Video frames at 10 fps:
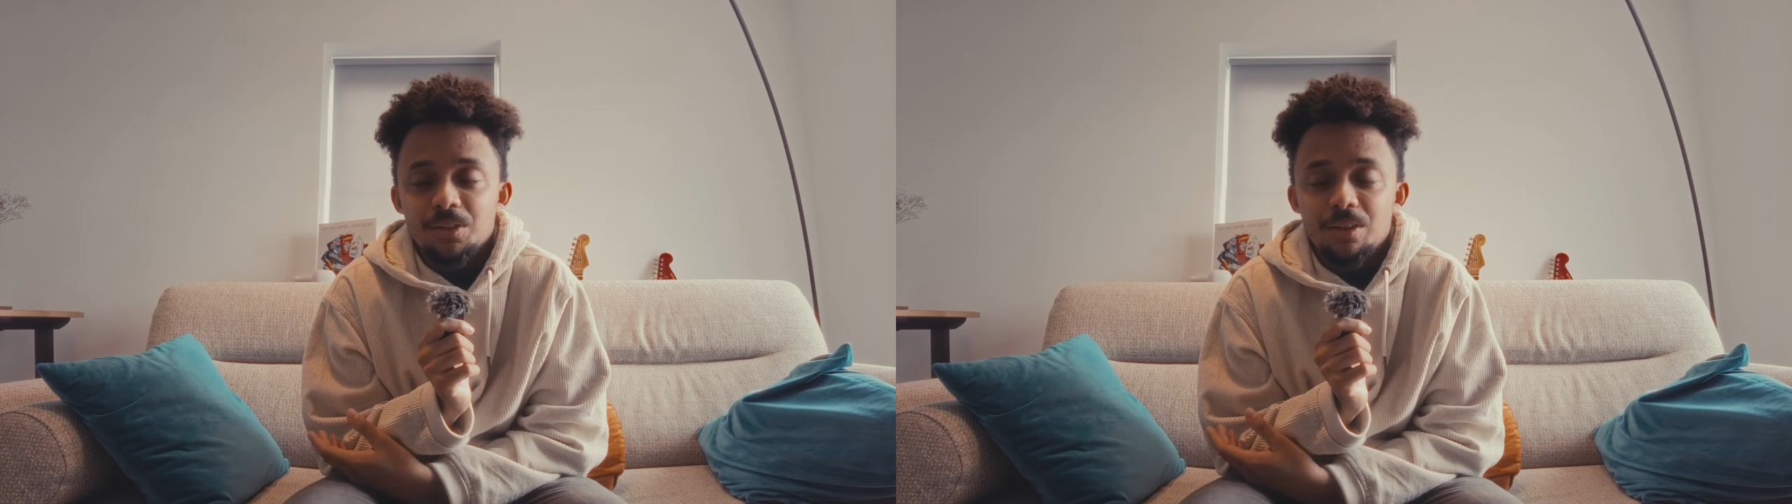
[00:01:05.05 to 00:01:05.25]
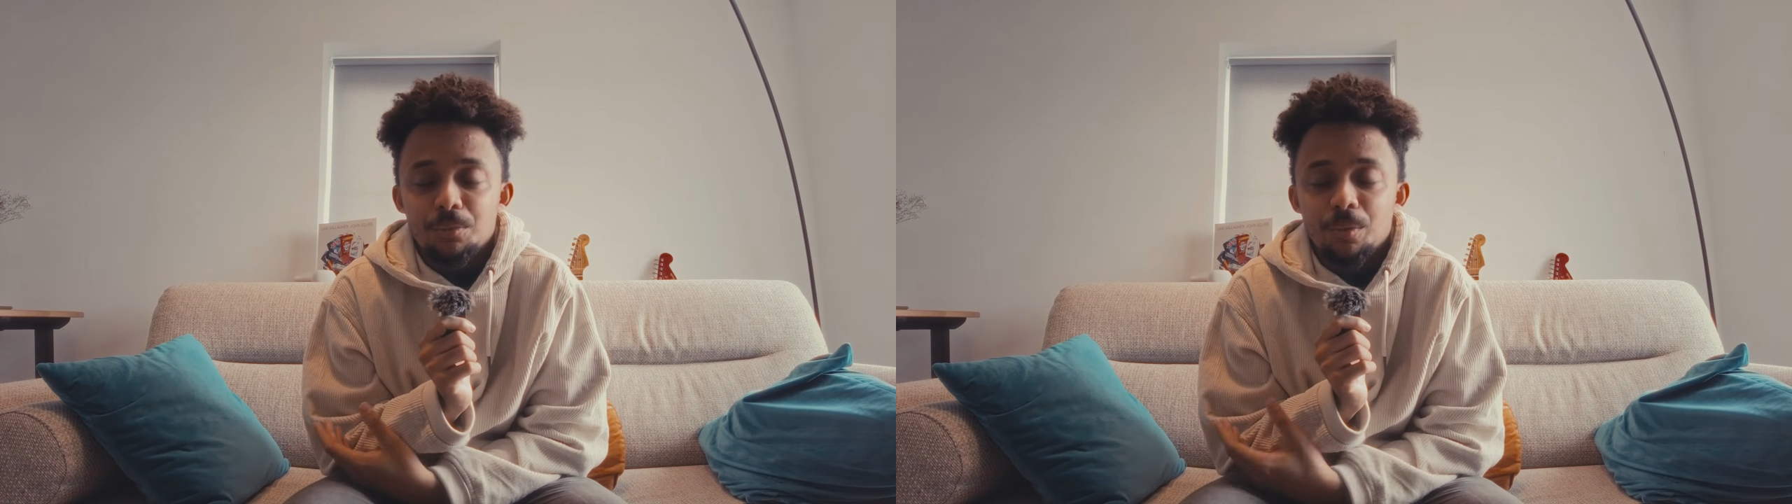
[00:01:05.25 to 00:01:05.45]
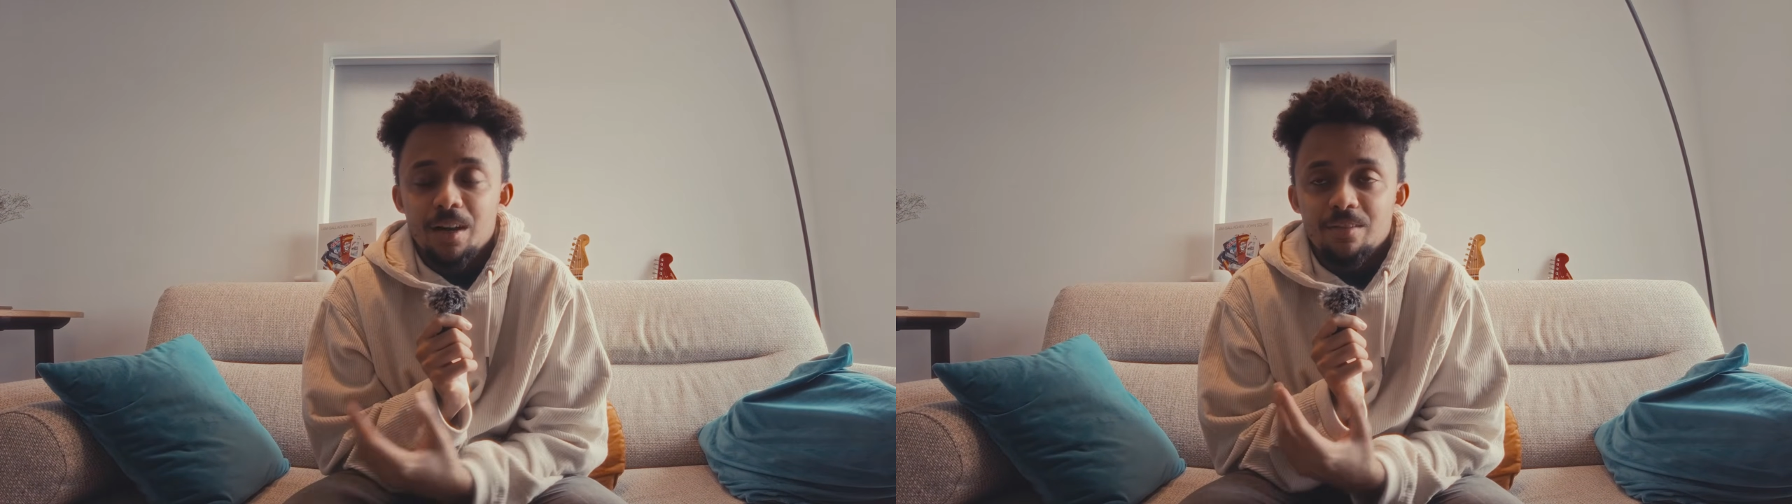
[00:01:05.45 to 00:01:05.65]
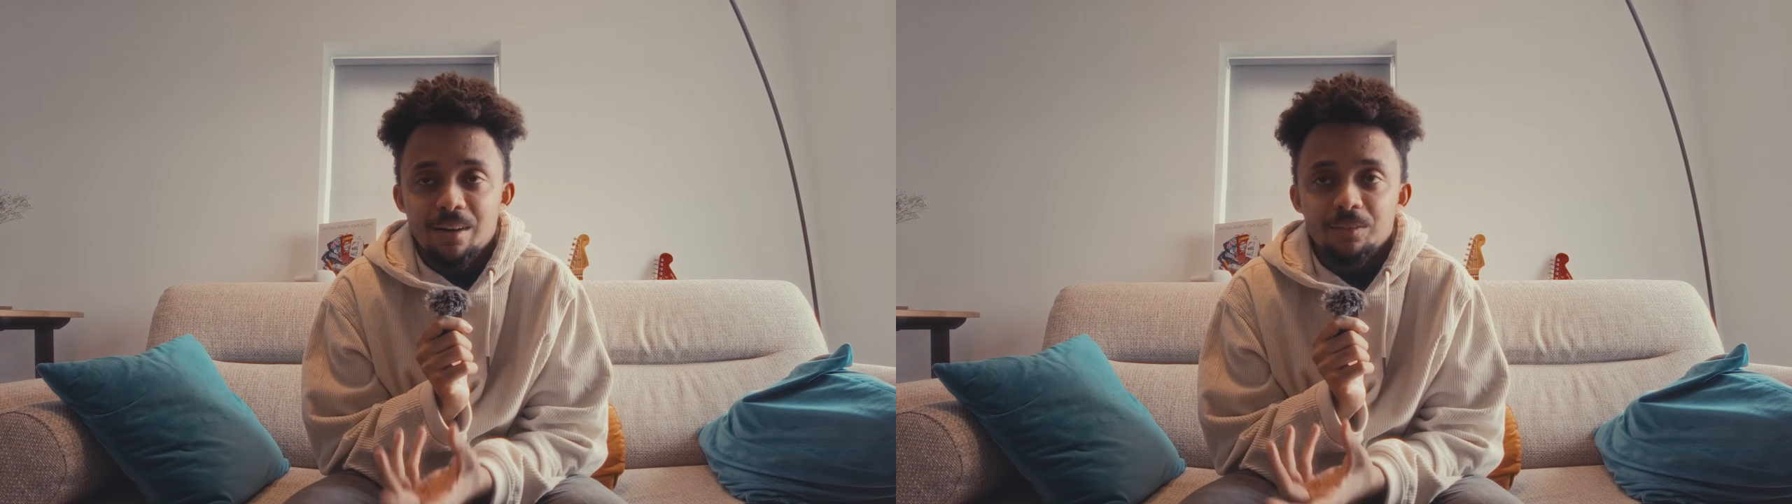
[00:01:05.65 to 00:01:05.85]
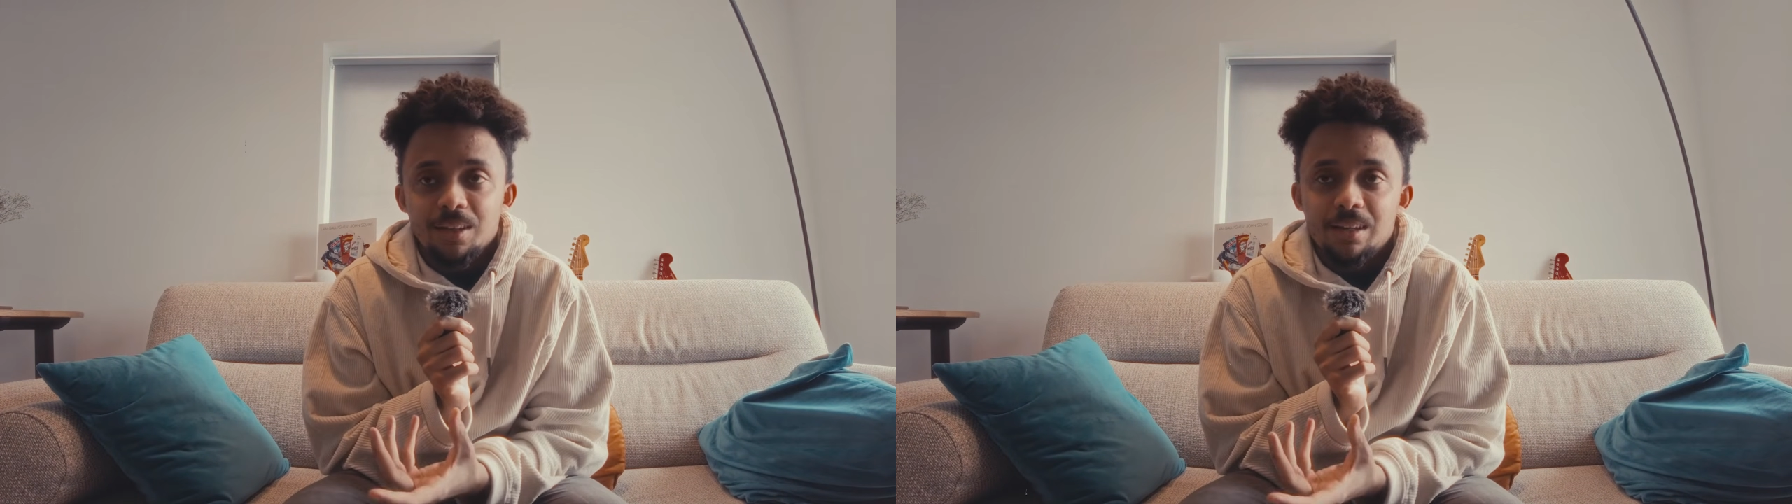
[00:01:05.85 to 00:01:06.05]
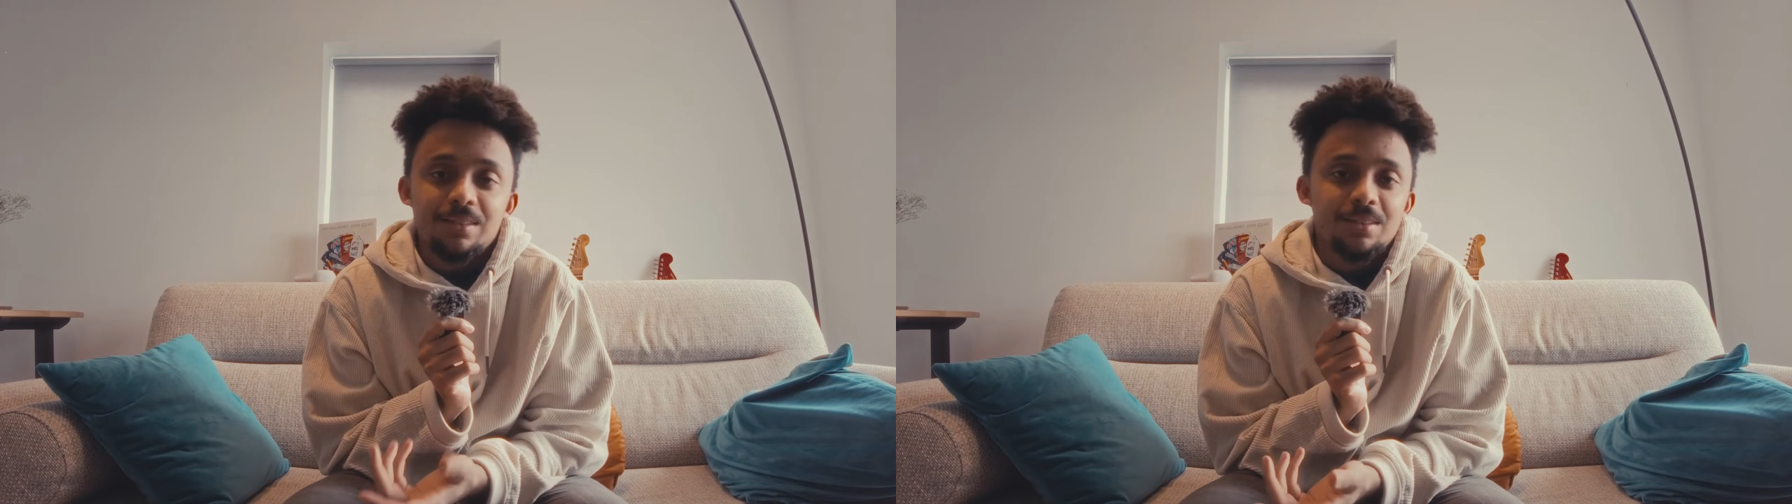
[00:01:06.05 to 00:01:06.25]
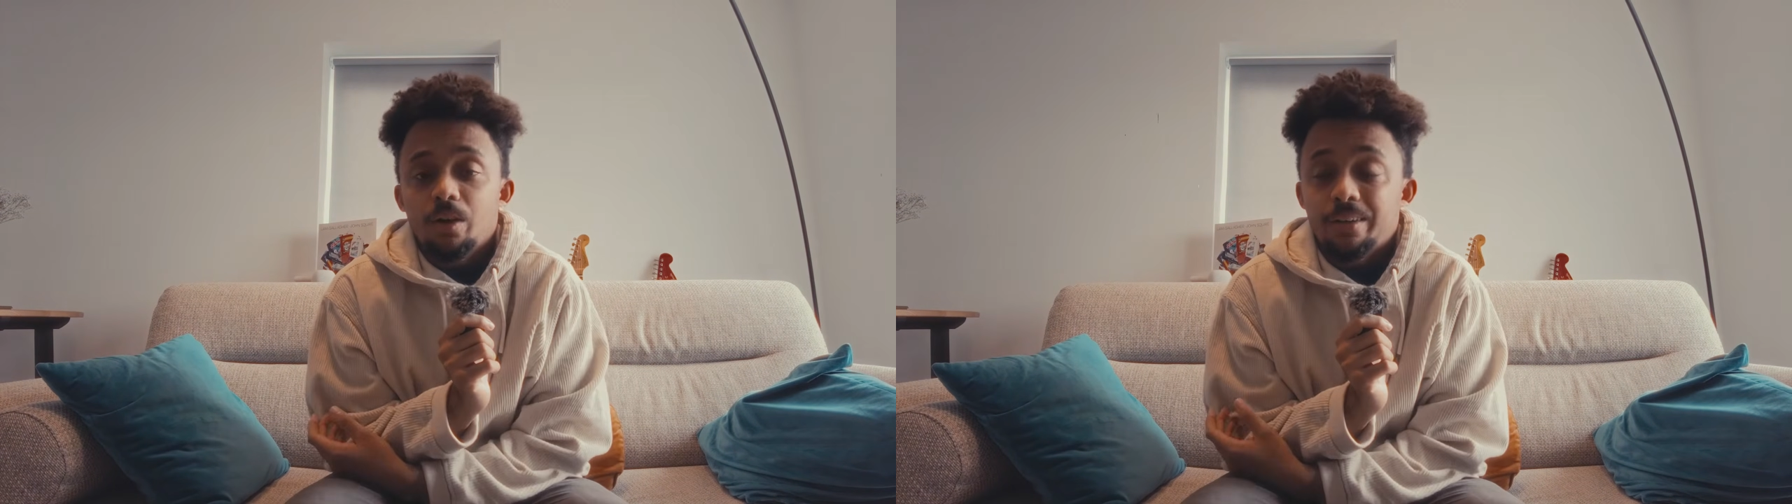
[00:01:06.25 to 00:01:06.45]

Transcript: another way around this.